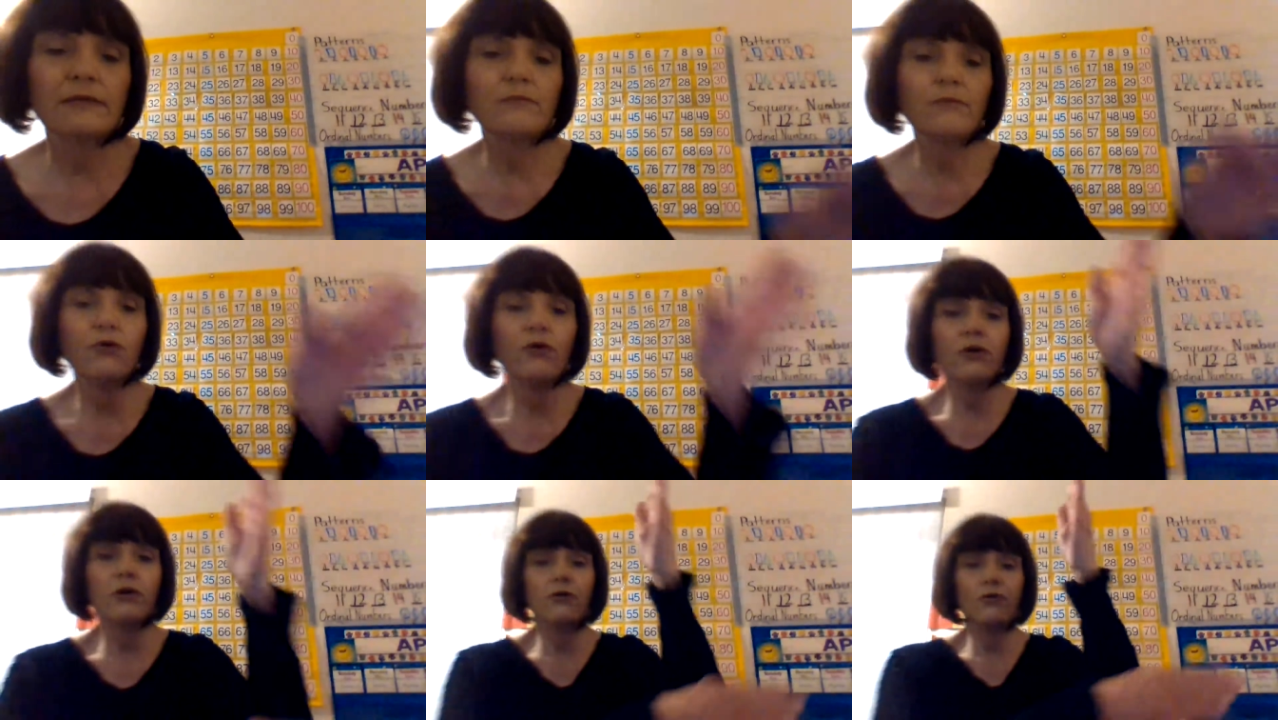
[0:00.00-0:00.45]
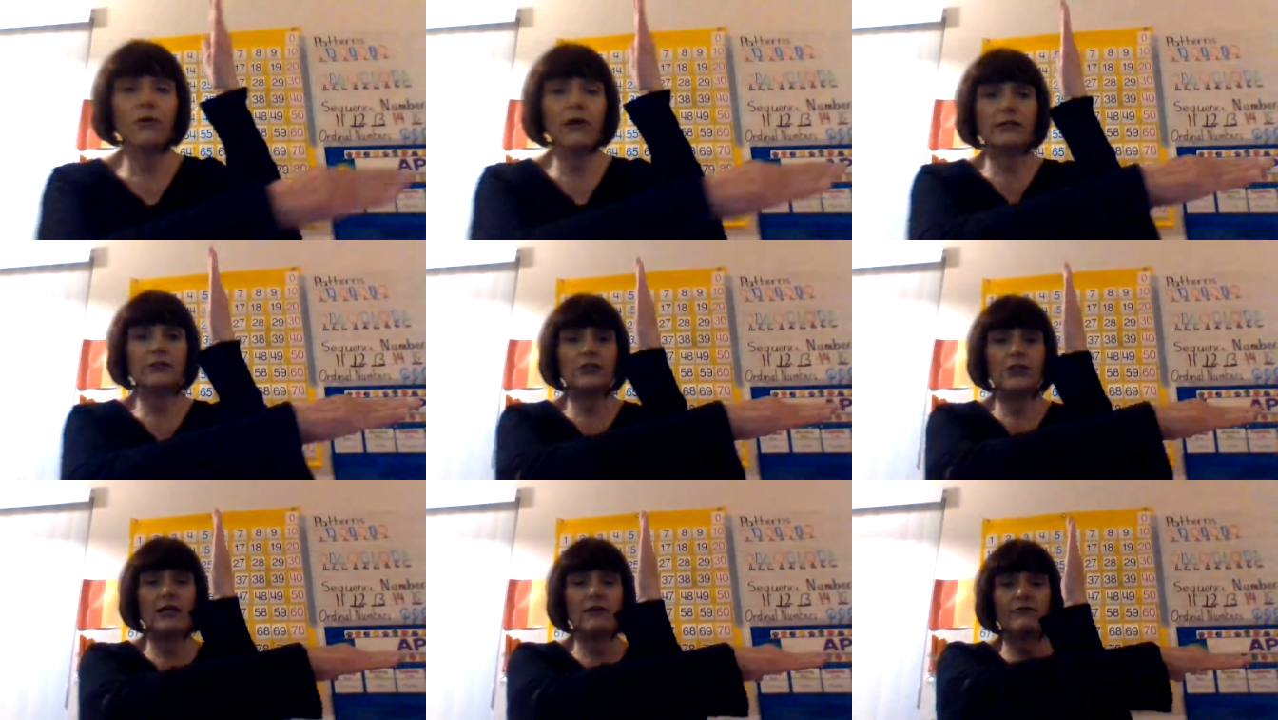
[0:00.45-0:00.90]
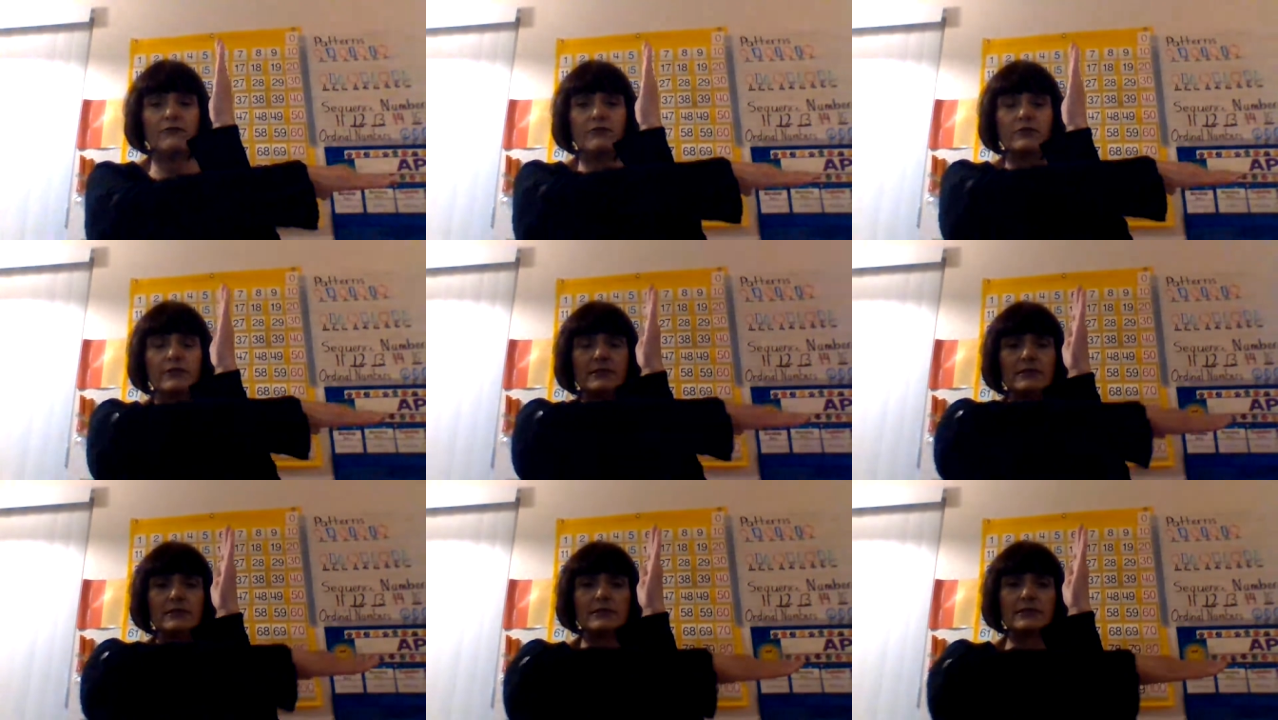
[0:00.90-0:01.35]
more. Watch out for
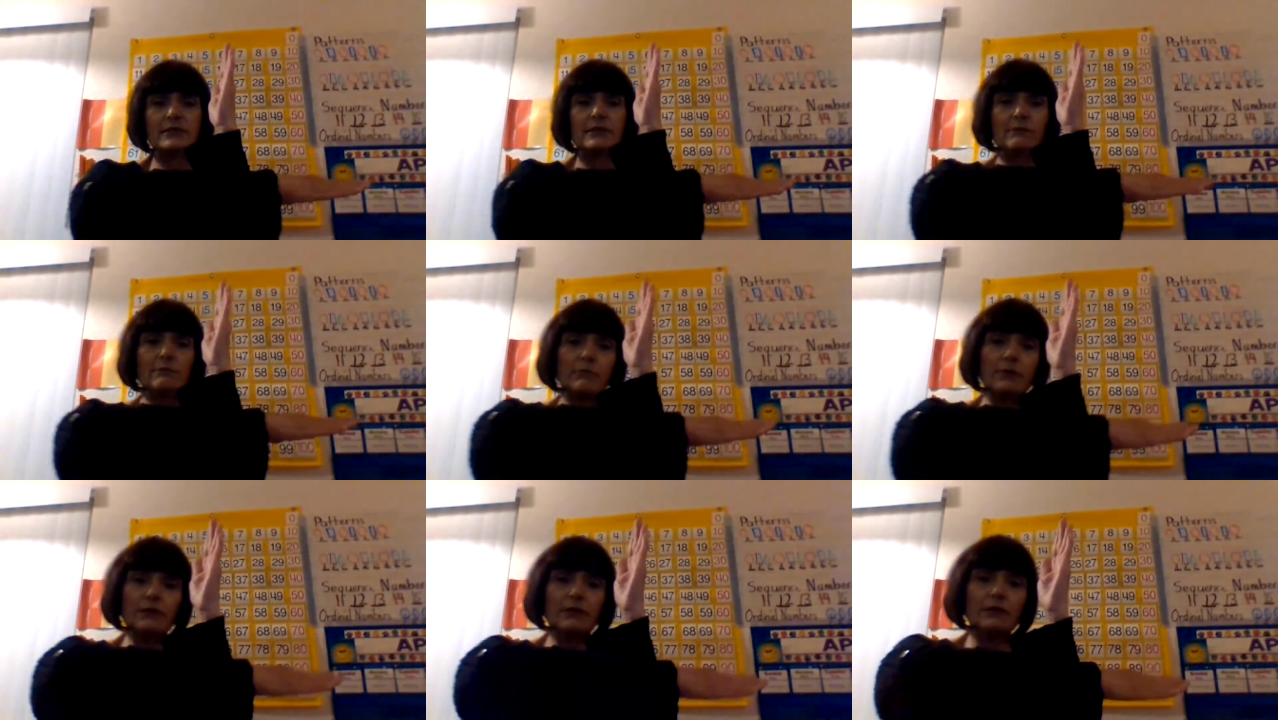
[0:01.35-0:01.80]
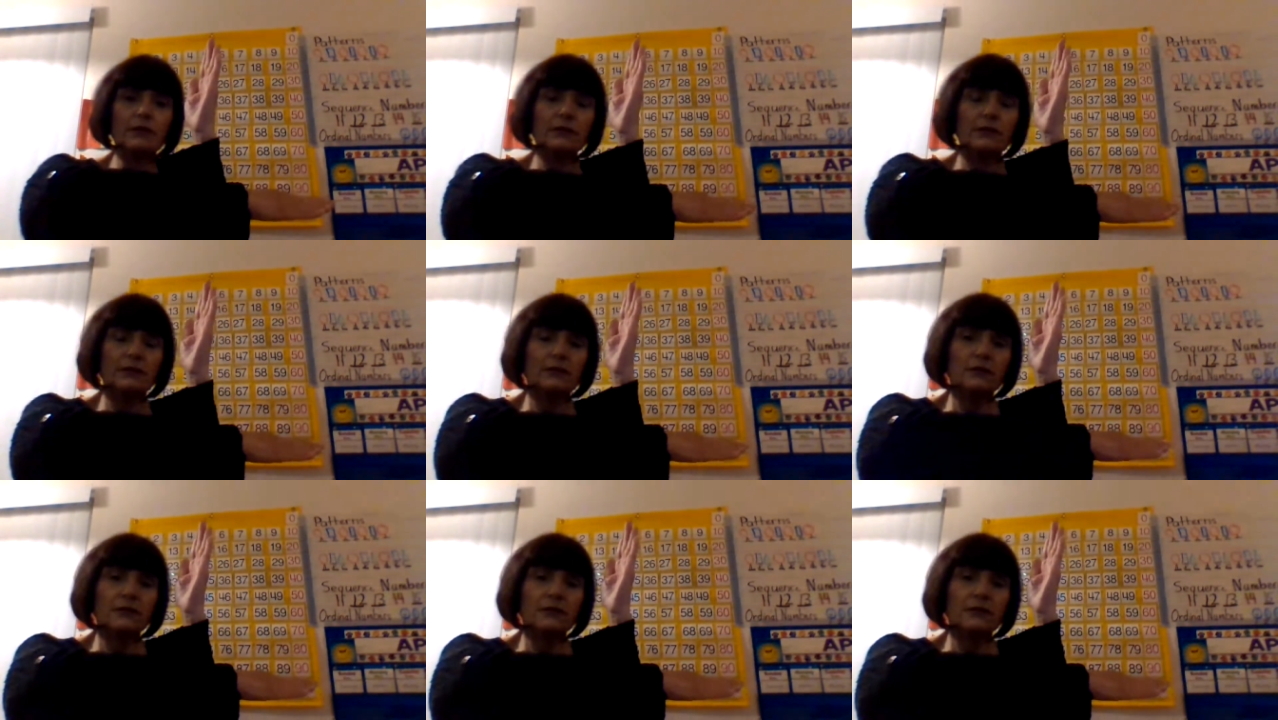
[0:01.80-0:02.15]
the symbol,